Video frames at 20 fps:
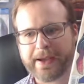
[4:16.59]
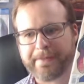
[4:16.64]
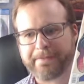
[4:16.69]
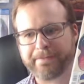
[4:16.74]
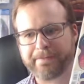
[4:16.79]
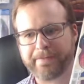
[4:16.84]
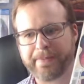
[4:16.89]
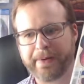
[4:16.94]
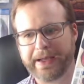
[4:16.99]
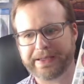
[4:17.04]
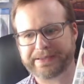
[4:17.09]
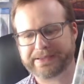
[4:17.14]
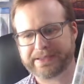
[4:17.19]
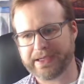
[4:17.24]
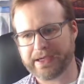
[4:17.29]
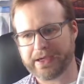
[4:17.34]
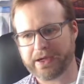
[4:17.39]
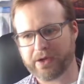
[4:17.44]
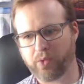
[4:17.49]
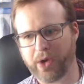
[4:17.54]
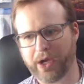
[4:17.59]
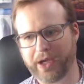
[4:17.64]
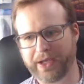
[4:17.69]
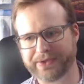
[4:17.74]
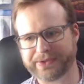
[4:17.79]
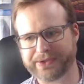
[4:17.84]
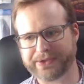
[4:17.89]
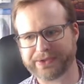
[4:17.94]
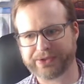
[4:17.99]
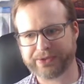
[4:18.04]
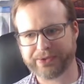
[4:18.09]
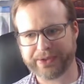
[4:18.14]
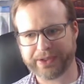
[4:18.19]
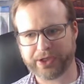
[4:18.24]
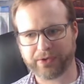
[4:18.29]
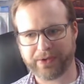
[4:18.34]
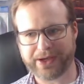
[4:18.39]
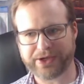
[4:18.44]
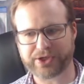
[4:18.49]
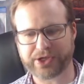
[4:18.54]
But uh, Wells is doing a
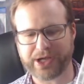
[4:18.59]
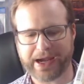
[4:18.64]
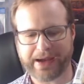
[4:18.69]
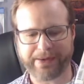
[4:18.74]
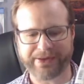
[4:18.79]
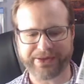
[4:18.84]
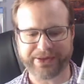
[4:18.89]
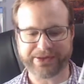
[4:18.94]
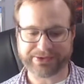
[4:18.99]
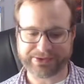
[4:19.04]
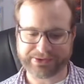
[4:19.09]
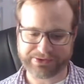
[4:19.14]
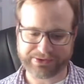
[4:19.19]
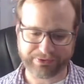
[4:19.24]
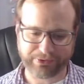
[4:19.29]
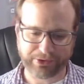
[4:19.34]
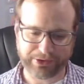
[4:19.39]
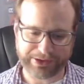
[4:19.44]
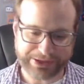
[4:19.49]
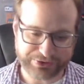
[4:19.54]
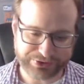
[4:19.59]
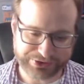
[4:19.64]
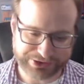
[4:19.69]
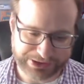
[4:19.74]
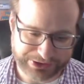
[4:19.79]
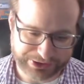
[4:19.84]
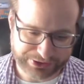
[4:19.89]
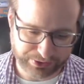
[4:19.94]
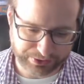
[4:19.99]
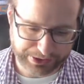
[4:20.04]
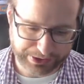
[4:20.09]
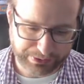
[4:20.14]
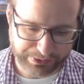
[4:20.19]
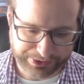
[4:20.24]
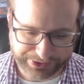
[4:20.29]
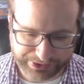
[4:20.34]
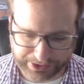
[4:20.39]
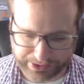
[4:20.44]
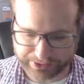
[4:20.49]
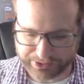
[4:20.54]
great job. I think this is a really interesting story
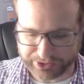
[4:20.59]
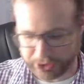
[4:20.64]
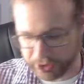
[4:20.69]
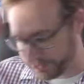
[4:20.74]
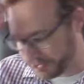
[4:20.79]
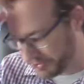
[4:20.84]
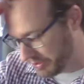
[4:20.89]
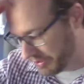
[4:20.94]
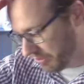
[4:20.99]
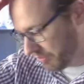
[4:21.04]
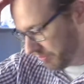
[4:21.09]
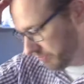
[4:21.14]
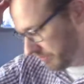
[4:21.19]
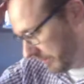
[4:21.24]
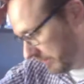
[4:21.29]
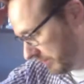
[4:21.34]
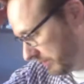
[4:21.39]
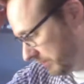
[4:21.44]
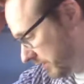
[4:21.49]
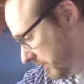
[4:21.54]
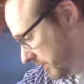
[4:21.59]
with uh, Tombstone and